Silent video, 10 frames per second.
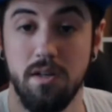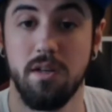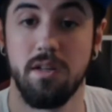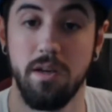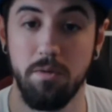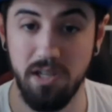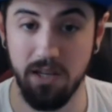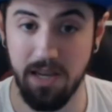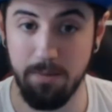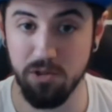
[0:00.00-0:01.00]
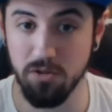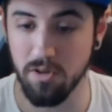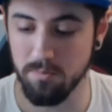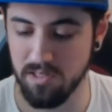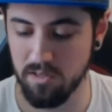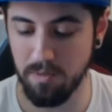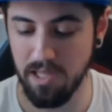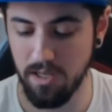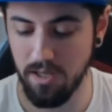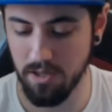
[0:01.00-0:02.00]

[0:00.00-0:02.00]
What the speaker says: Now the adapter comes into play.